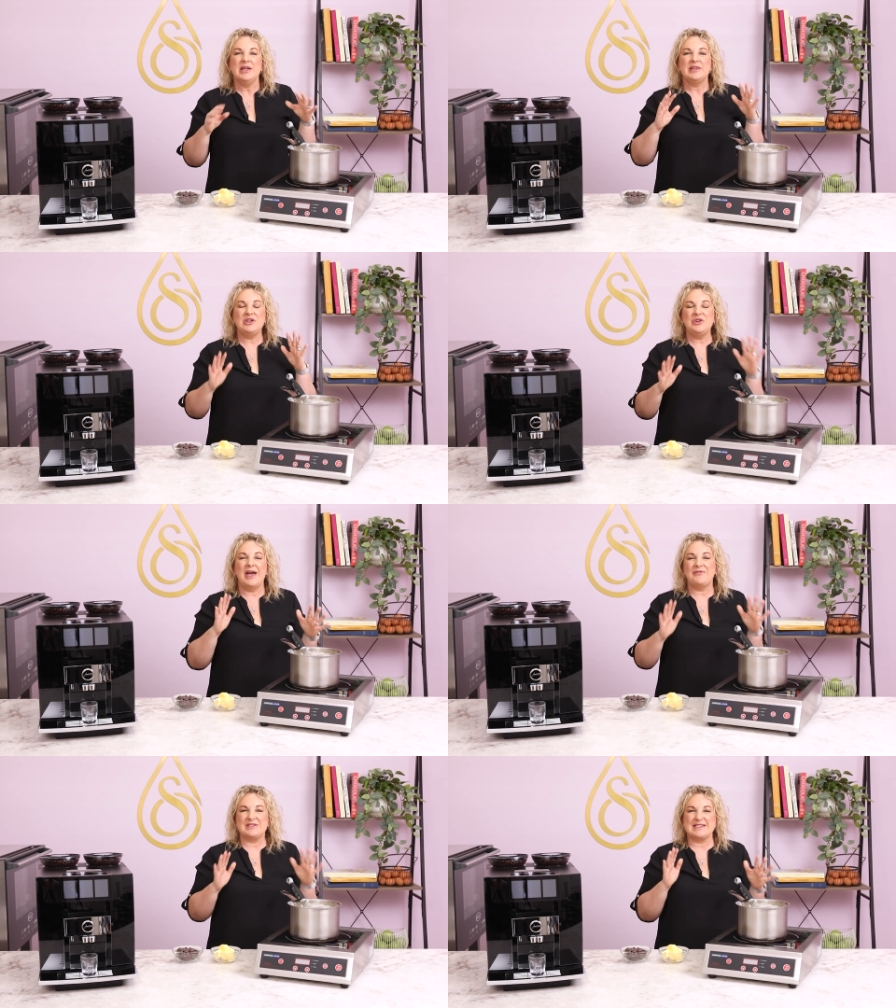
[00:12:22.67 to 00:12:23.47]
Then you
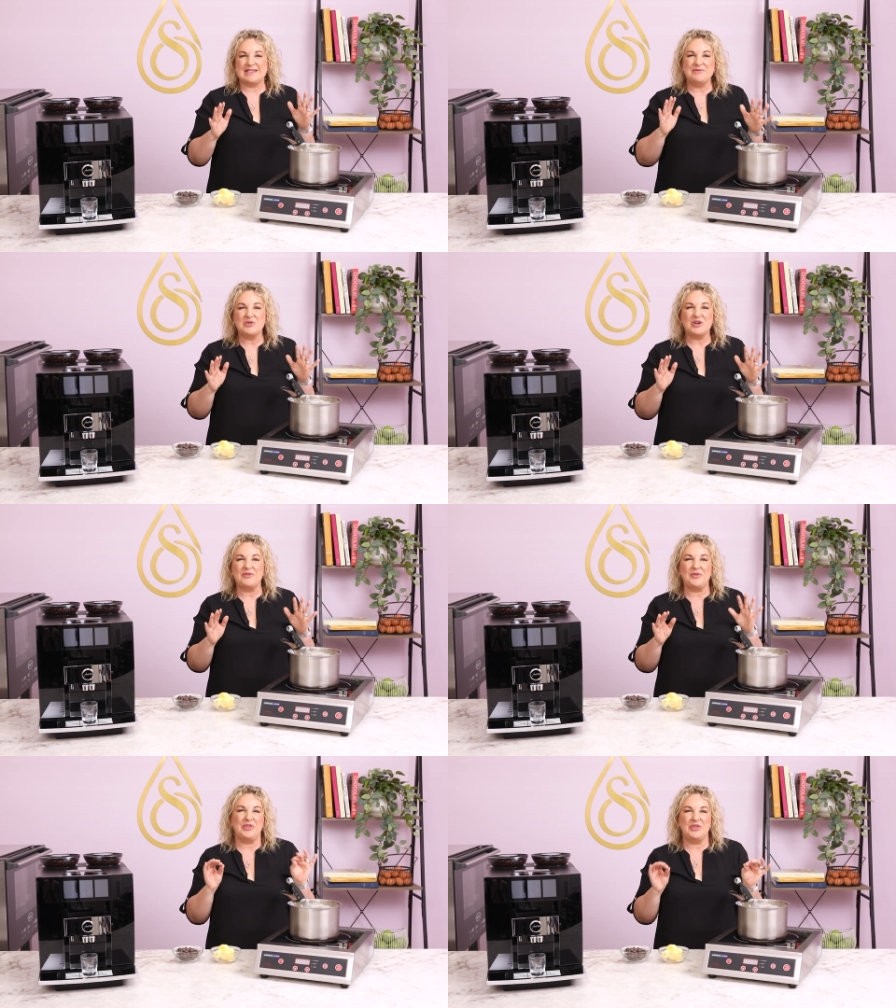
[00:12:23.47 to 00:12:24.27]
have to simmer
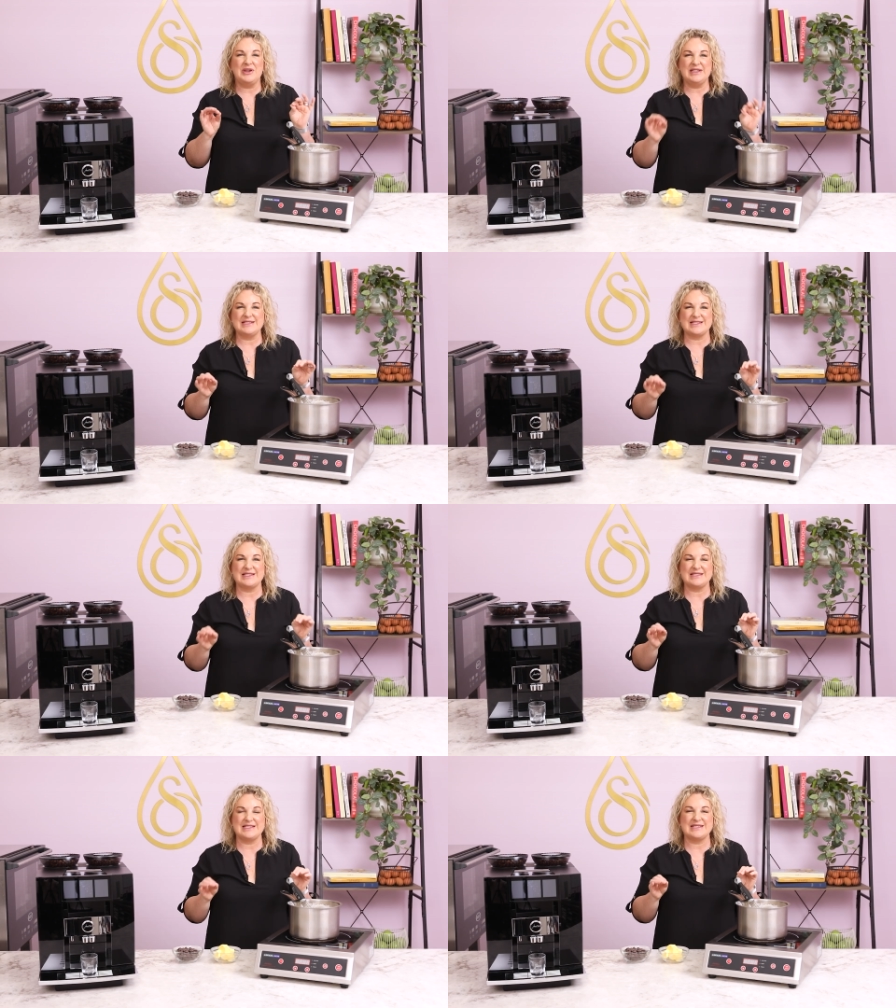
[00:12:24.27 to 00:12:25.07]
it for 30 to
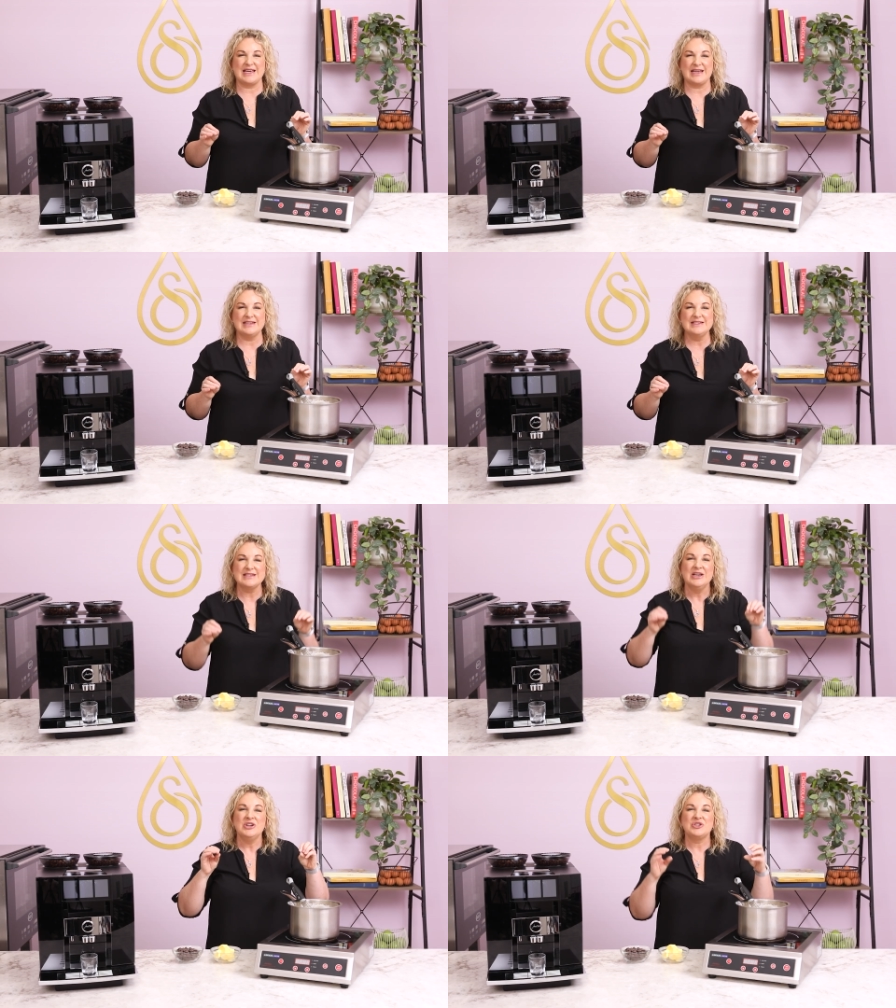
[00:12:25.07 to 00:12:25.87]
60 seconds
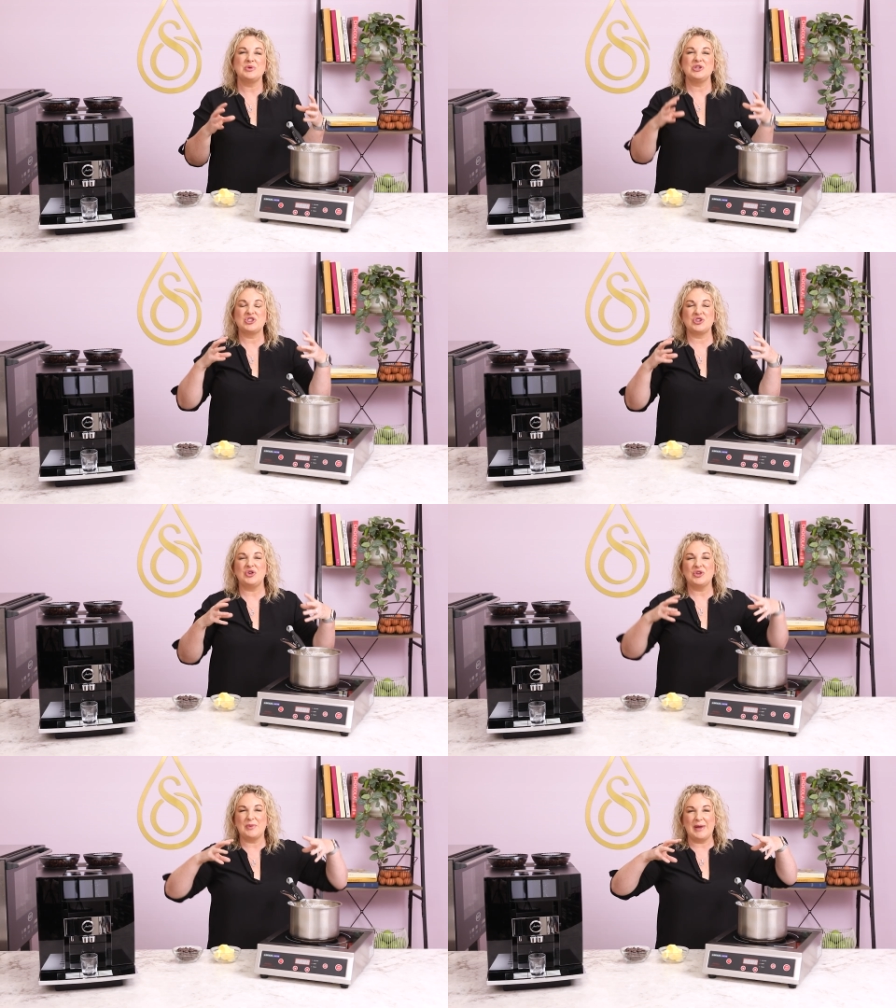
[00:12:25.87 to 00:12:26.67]
to
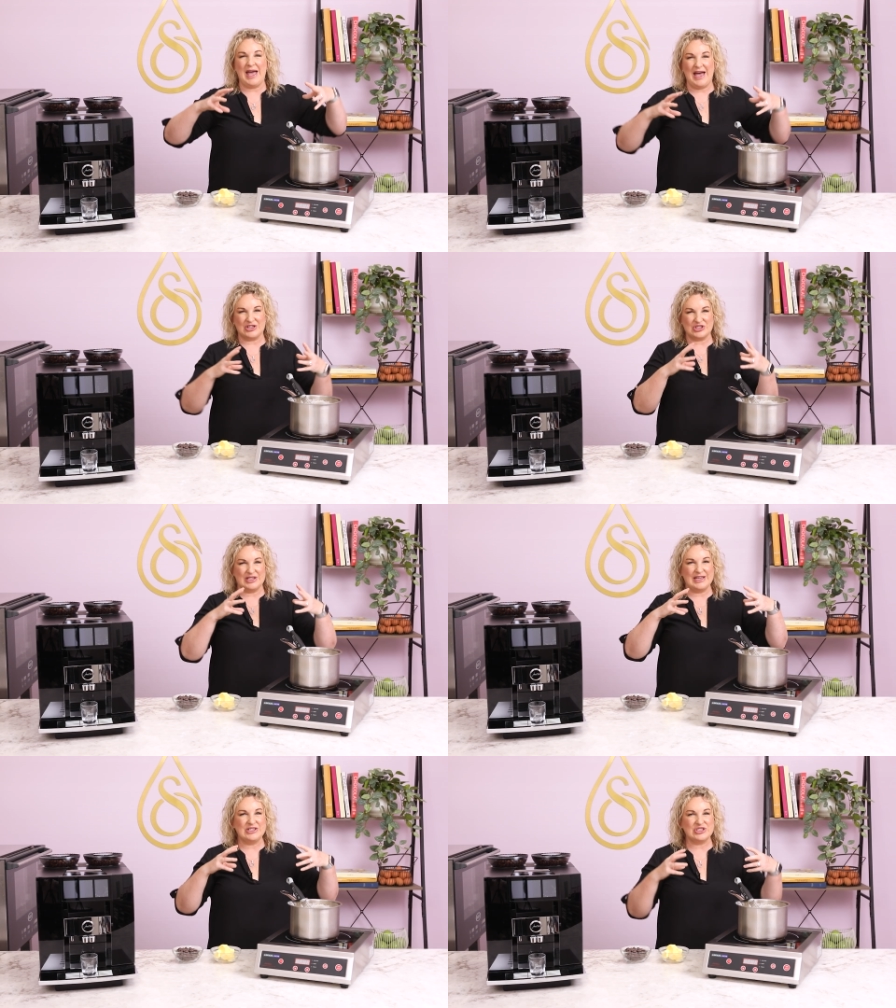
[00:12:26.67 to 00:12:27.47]
ensure that we
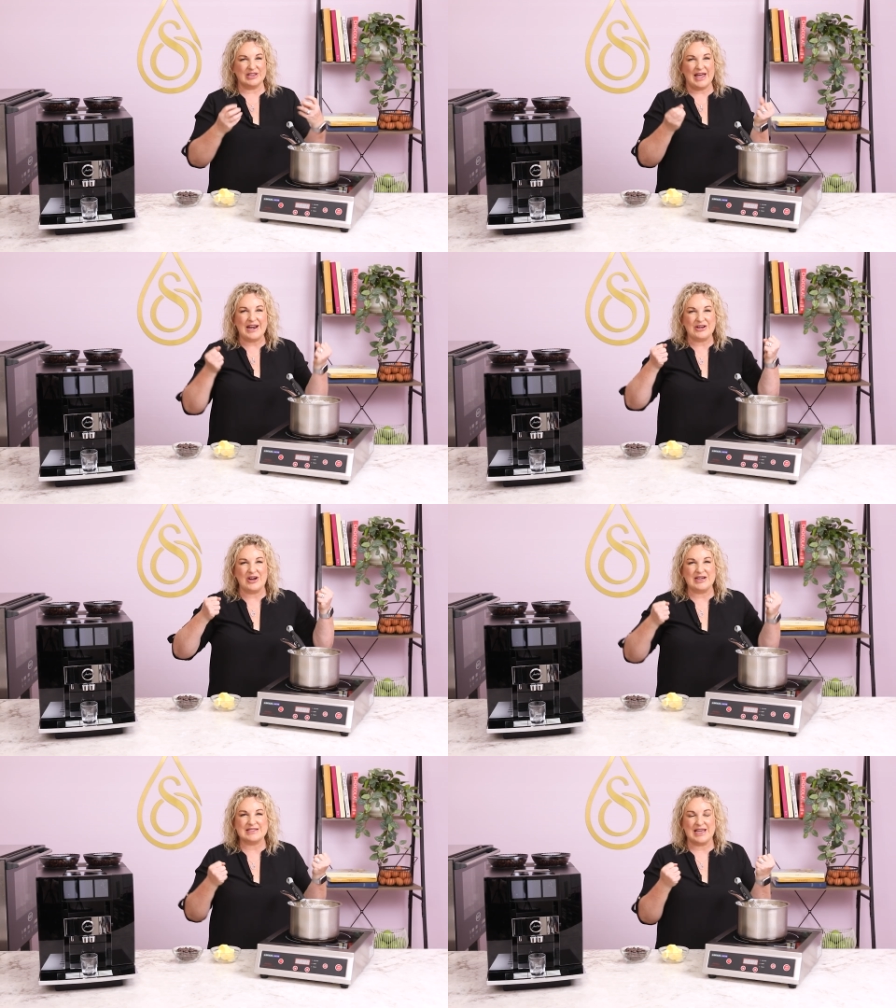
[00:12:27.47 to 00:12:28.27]
actually
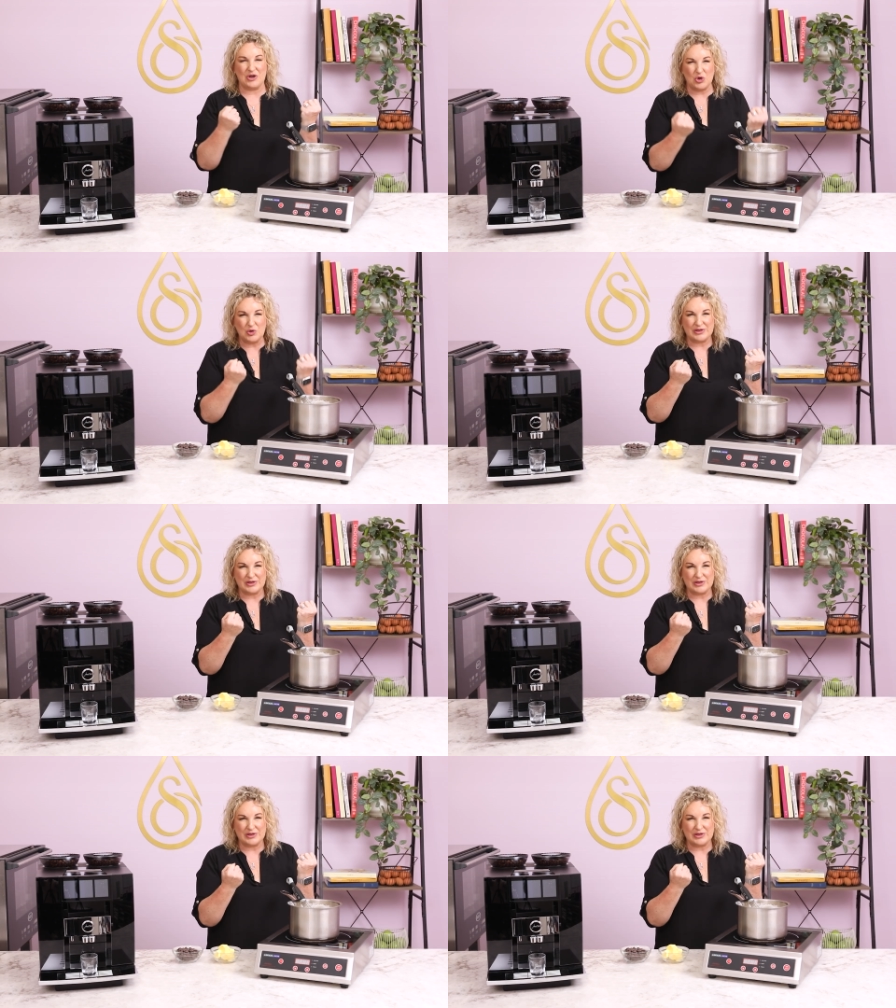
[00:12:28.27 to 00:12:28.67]
gelatinize it and cook